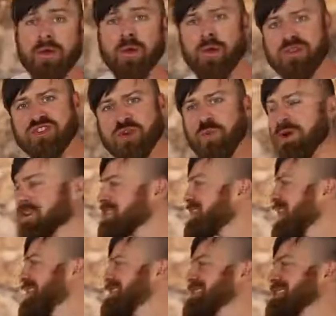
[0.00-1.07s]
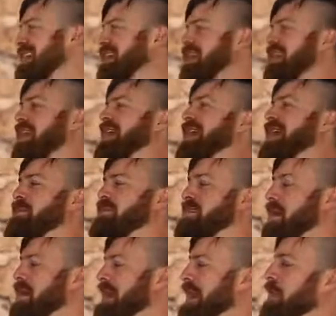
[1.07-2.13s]
cool. So once again, selling on
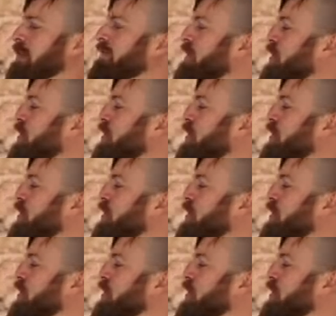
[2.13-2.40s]
Amazon. Now, if